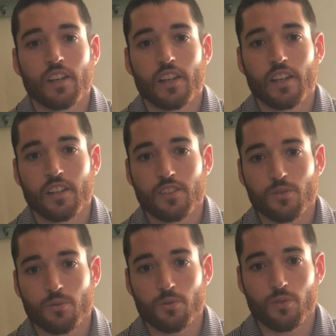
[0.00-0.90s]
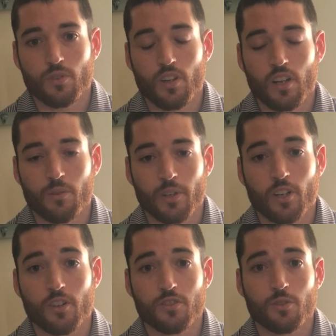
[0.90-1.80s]
and its
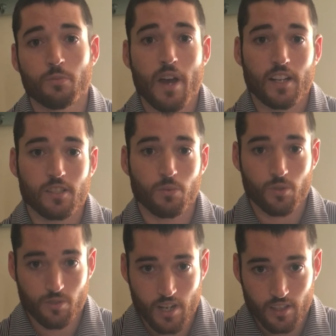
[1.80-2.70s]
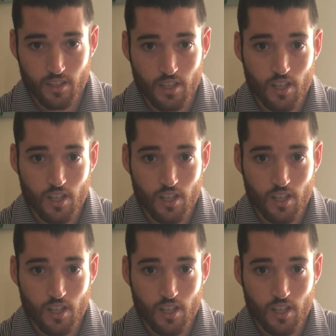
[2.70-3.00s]
regards to maximal strength.